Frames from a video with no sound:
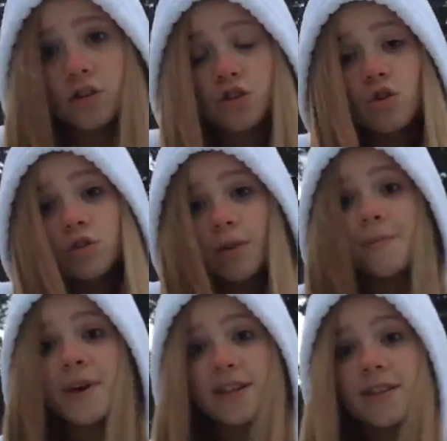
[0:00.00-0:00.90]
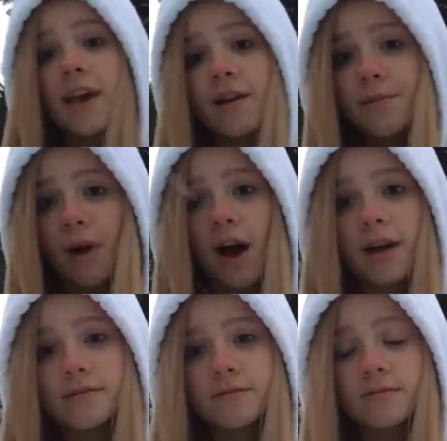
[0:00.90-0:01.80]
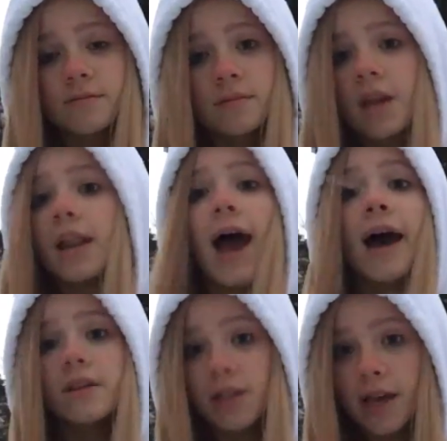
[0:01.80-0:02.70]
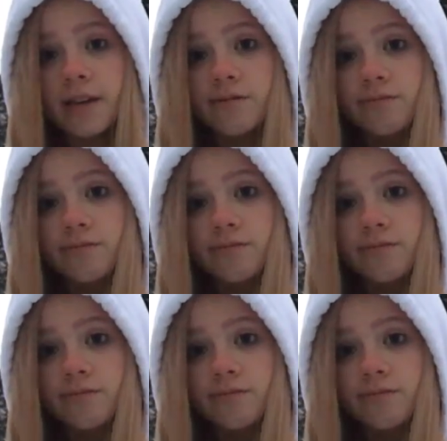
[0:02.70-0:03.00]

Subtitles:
school's a big thing of mine. And I don't like it.